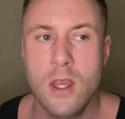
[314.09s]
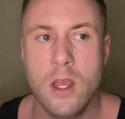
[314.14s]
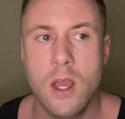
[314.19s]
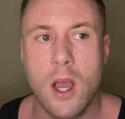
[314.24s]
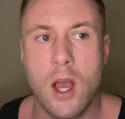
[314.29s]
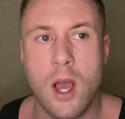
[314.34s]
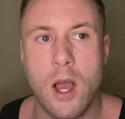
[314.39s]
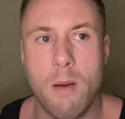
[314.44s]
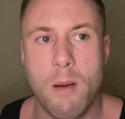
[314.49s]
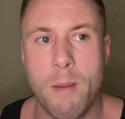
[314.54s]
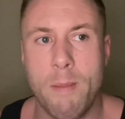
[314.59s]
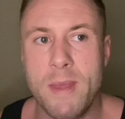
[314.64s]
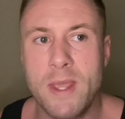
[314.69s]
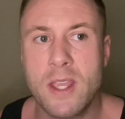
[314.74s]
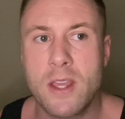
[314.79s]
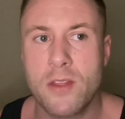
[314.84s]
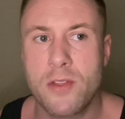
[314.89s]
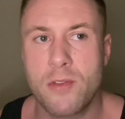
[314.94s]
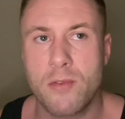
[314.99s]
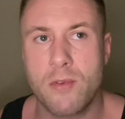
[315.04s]

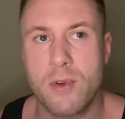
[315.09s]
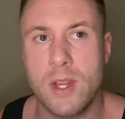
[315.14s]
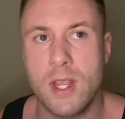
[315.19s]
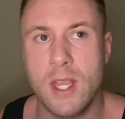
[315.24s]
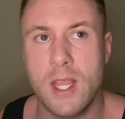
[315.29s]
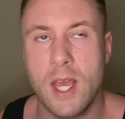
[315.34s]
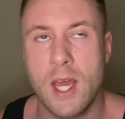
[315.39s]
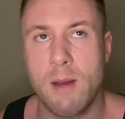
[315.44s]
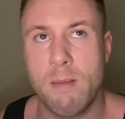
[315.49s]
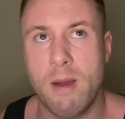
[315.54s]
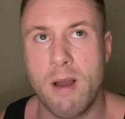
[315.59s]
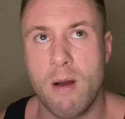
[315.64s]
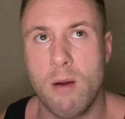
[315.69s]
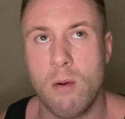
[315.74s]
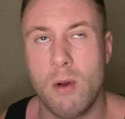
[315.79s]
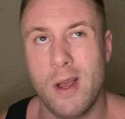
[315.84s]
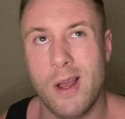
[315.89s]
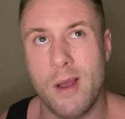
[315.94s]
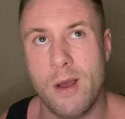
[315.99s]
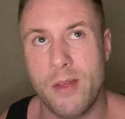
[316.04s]
omega-3 at about
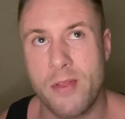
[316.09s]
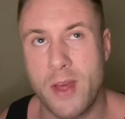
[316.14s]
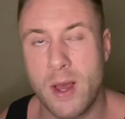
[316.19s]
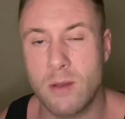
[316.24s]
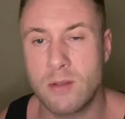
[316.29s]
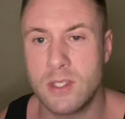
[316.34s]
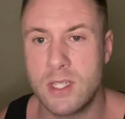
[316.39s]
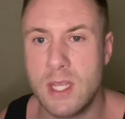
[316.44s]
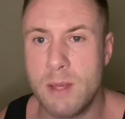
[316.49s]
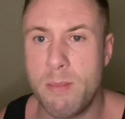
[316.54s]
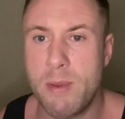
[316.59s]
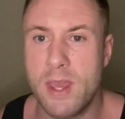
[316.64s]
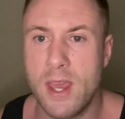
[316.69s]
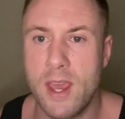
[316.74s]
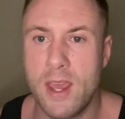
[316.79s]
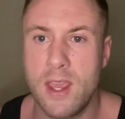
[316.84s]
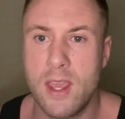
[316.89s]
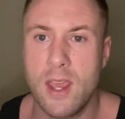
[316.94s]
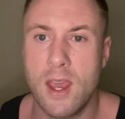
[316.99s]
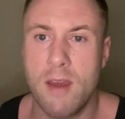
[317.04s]
1,000
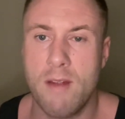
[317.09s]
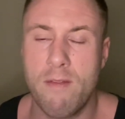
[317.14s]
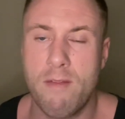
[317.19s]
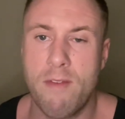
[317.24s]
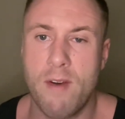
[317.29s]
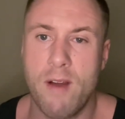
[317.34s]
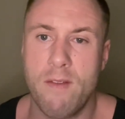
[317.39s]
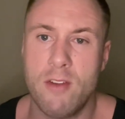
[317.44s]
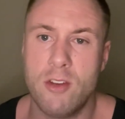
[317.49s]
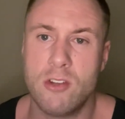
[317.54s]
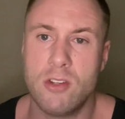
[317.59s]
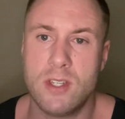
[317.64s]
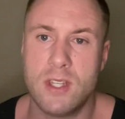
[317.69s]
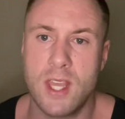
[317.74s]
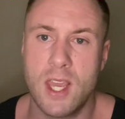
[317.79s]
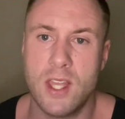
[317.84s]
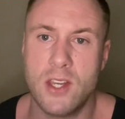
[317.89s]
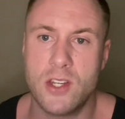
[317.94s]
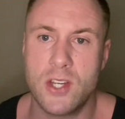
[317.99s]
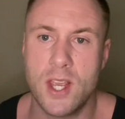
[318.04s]
DPA and 500
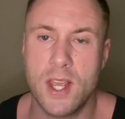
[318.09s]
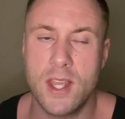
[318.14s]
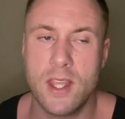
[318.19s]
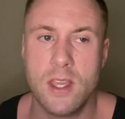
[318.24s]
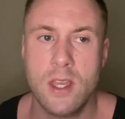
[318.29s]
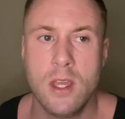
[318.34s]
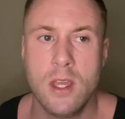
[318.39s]
DHA,